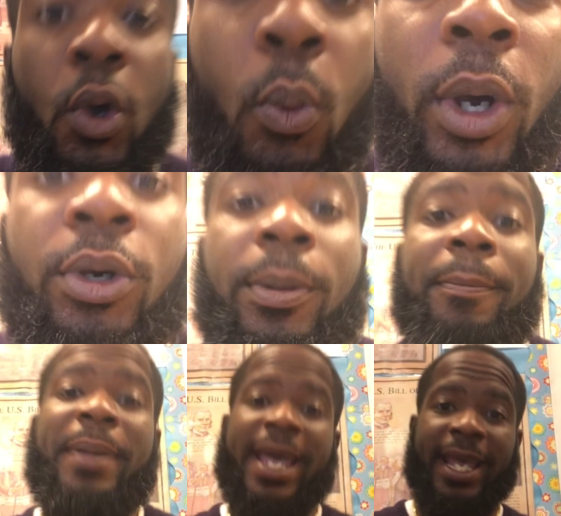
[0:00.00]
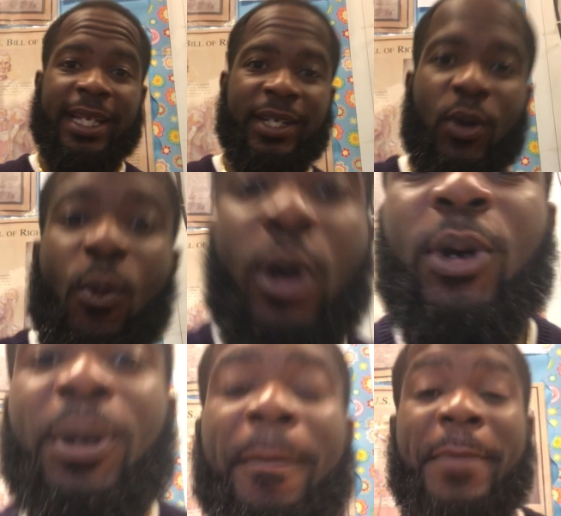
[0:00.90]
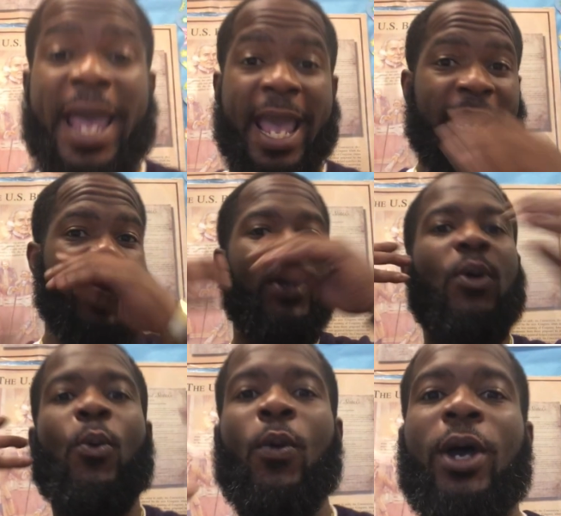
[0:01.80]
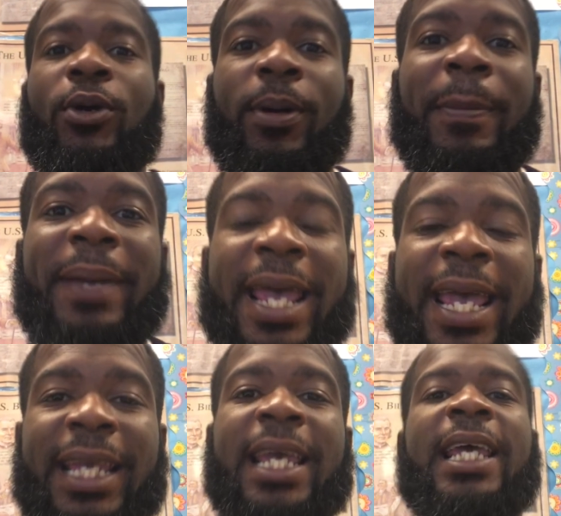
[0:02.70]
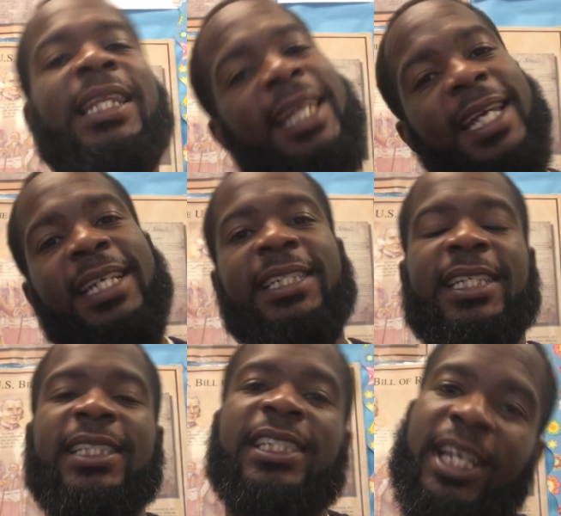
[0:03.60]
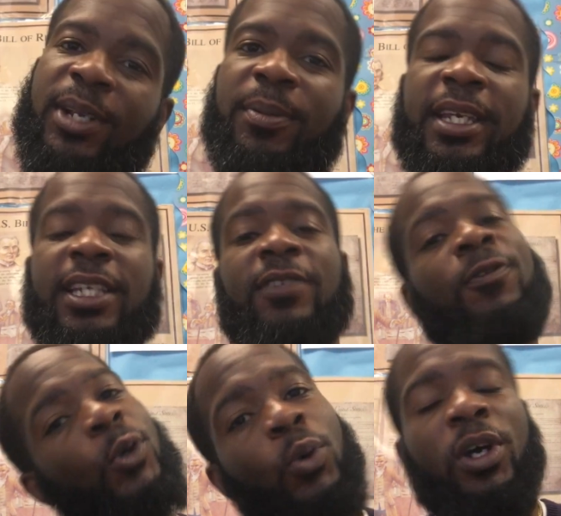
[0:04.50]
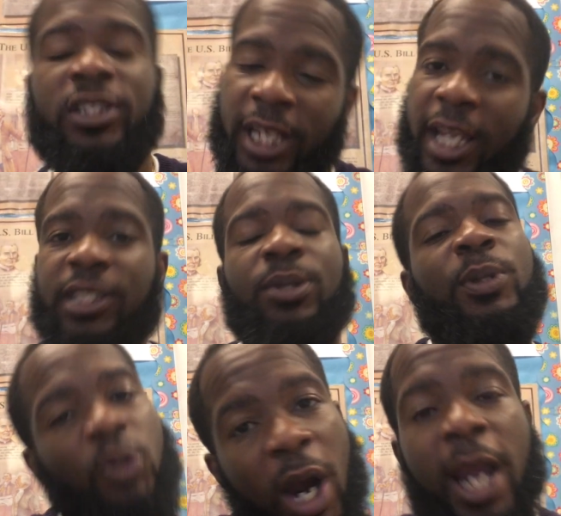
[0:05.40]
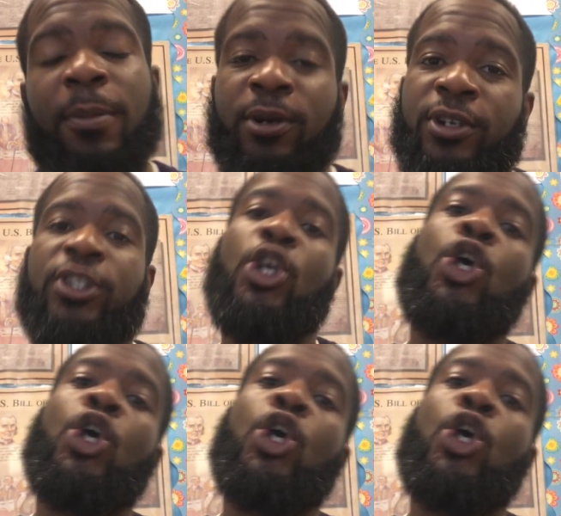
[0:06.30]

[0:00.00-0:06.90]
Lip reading: Welcome back, welcome back, welcome back, ladies and gentlemen, viewers and subscribers